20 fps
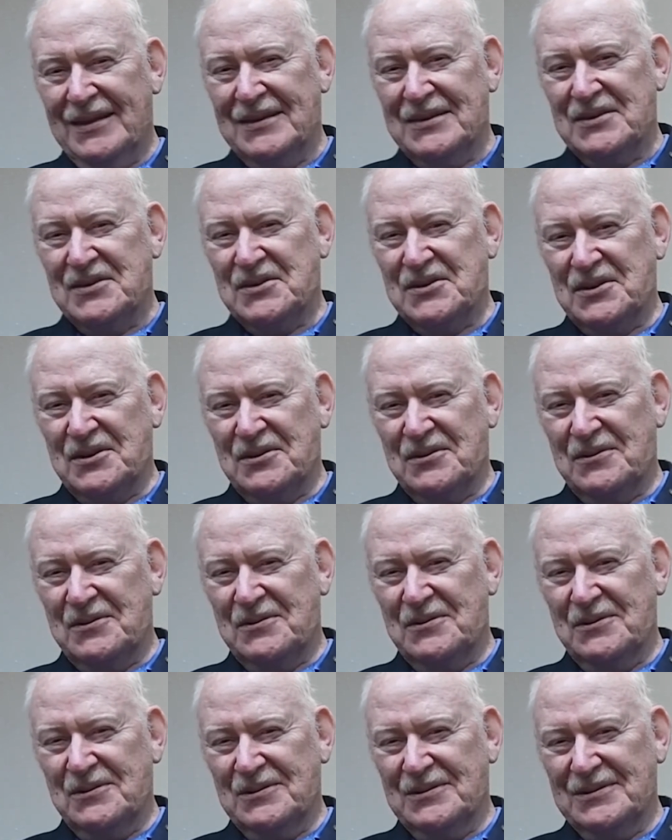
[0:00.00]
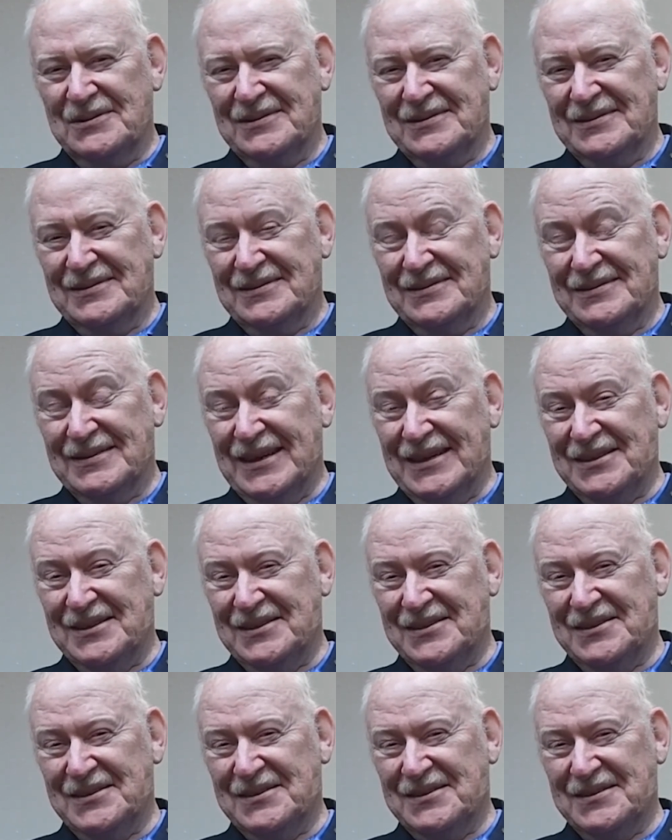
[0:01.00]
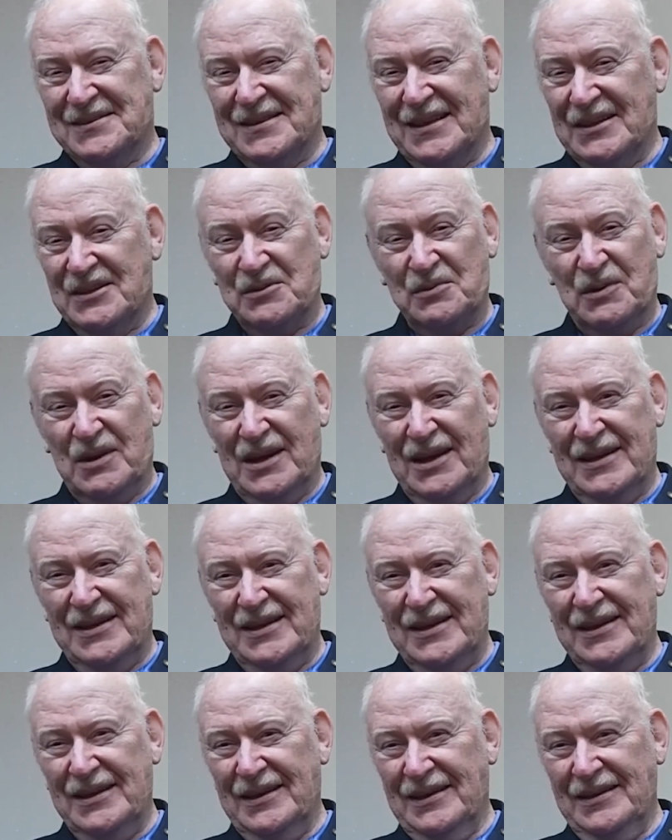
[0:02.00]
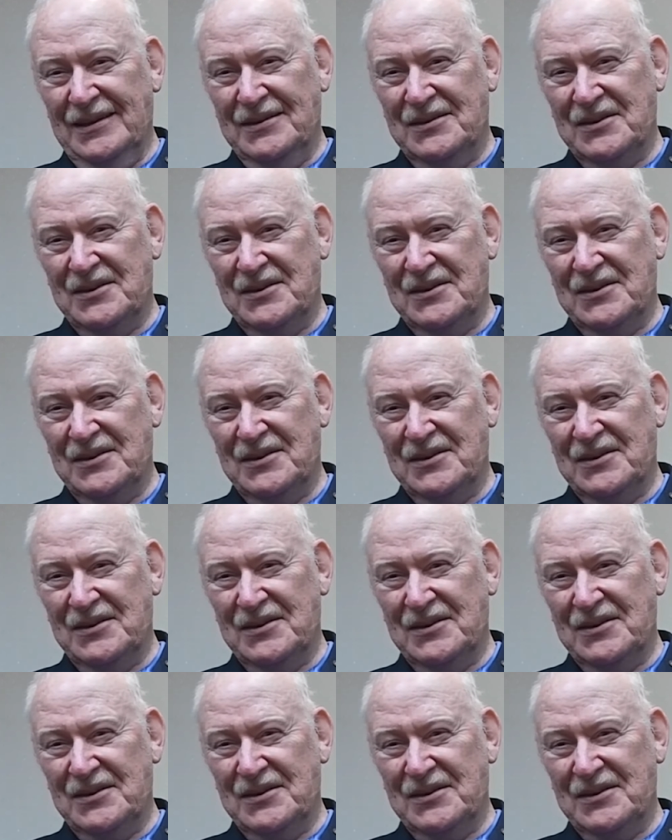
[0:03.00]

so that's what I did.